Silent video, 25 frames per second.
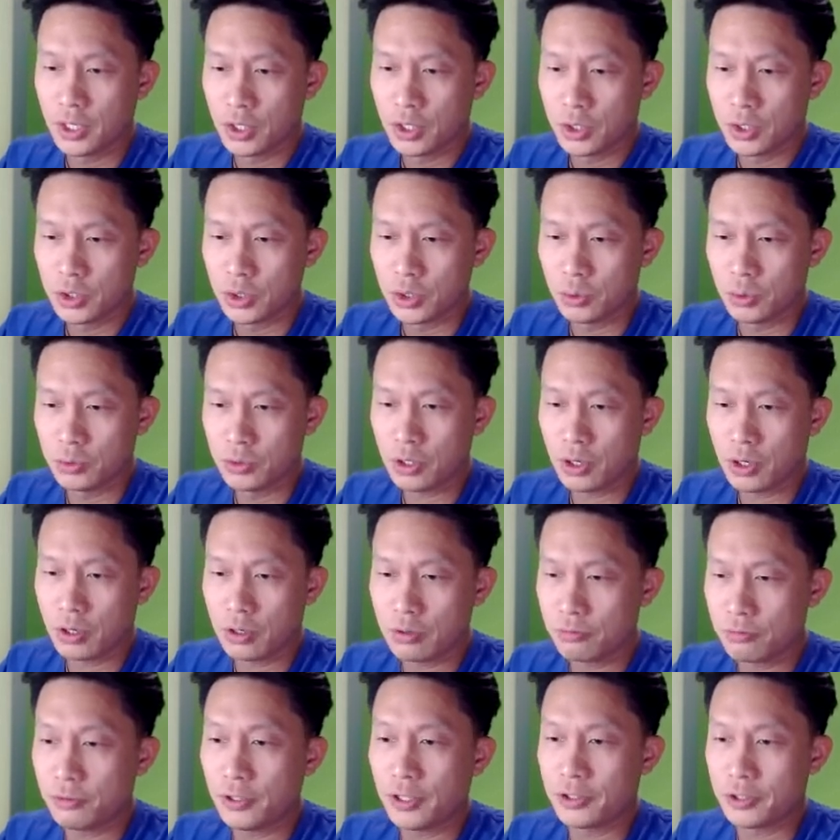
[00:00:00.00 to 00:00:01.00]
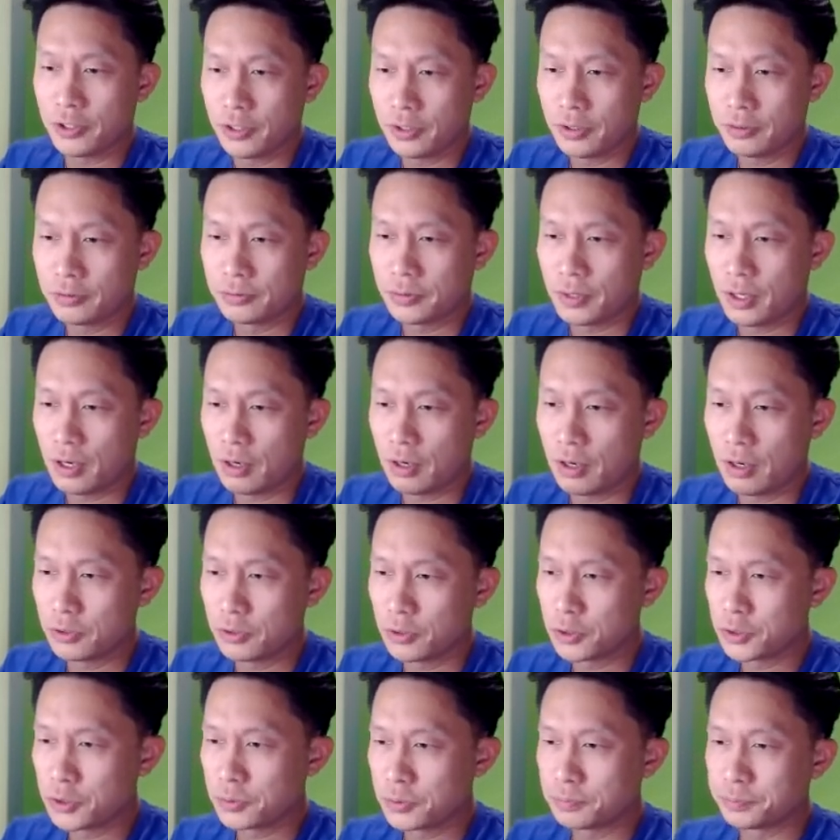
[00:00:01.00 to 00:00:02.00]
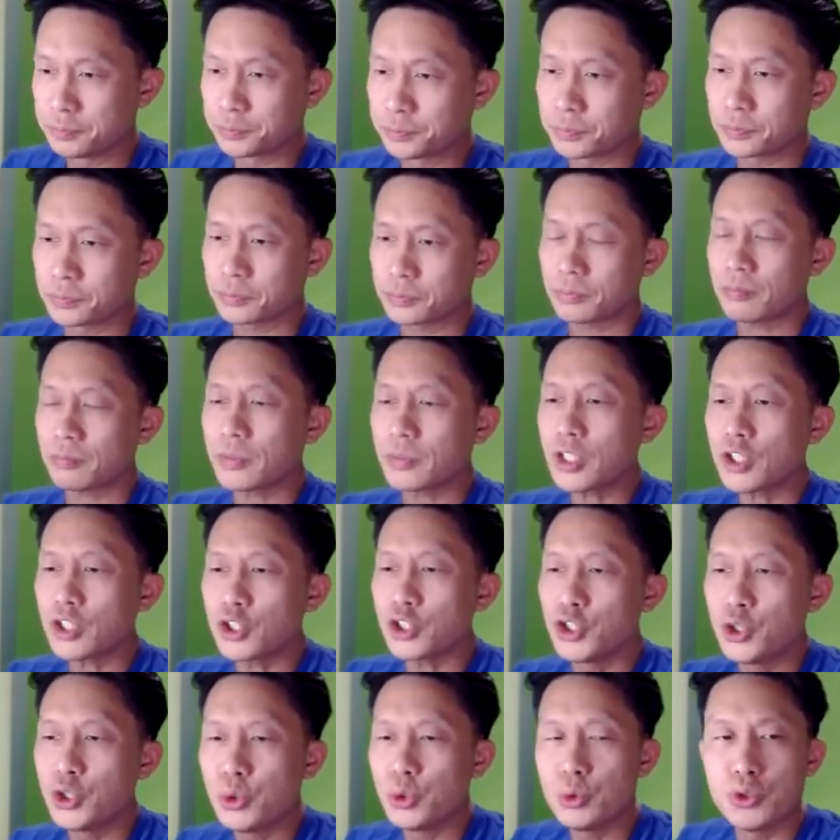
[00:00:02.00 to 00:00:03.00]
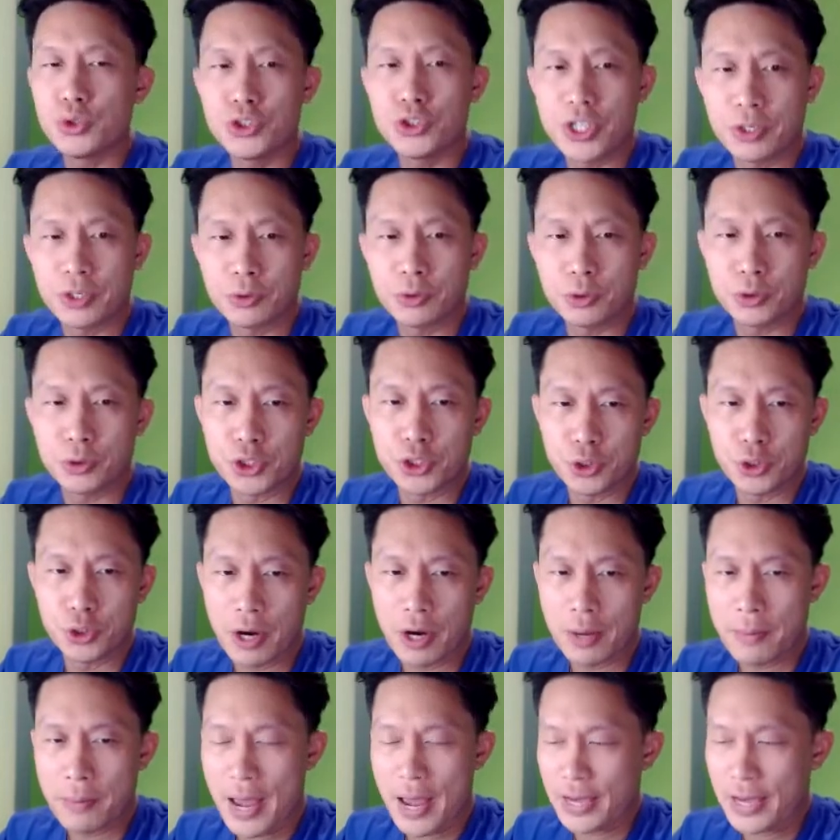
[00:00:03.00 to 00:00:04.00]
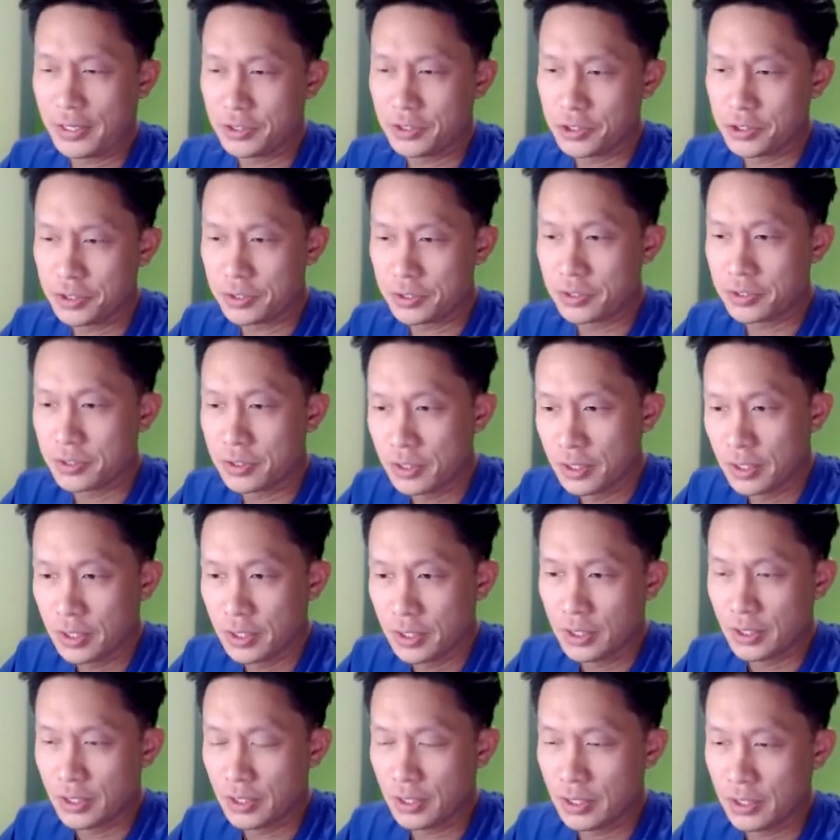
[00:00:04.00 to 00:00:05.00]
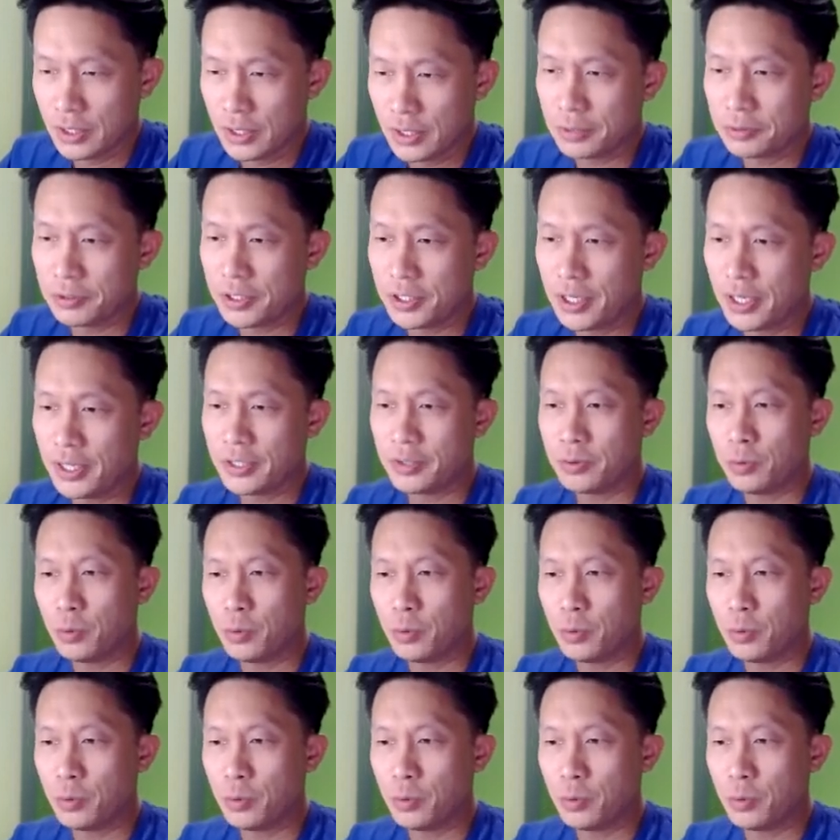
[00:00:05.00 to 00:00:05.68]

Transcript: So Flutter offers two general UI packages out the gate.